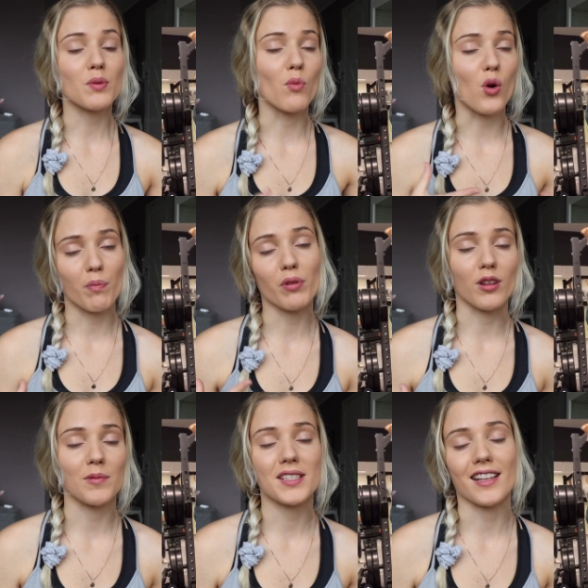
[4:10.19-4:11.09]
more
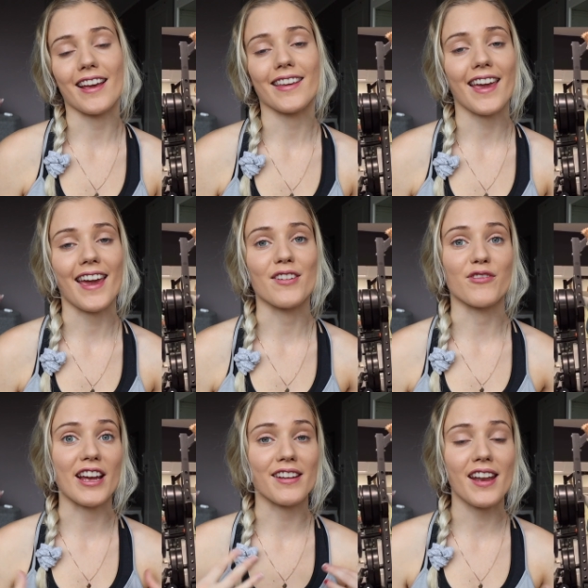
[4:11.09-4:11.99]
pull-ups than I can
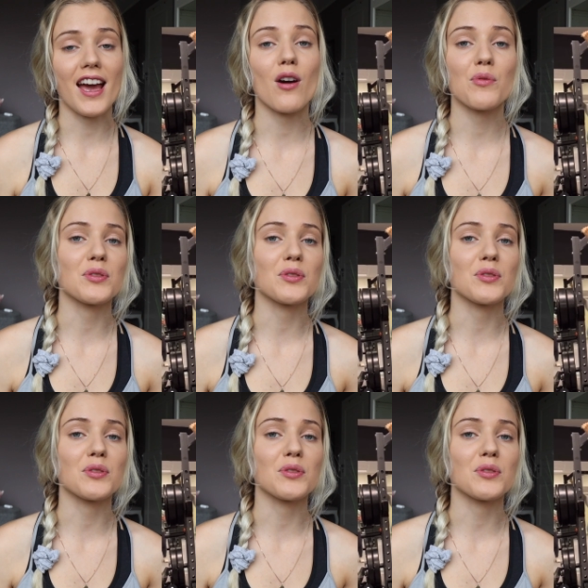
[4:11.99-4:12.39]
right now.